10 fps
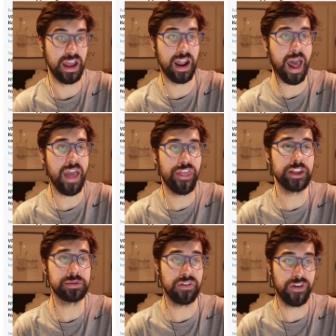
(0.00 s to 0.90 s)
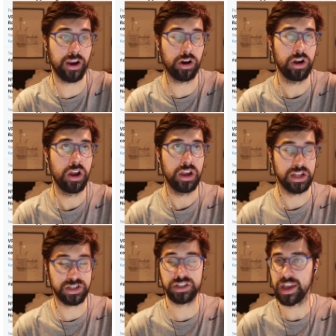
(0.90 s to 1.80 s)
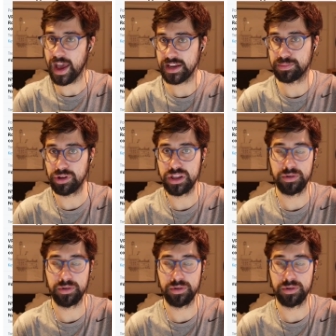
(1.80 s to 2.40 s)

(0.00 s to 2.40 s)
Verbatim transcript: And I, I think, to be fair it's because I had to play them,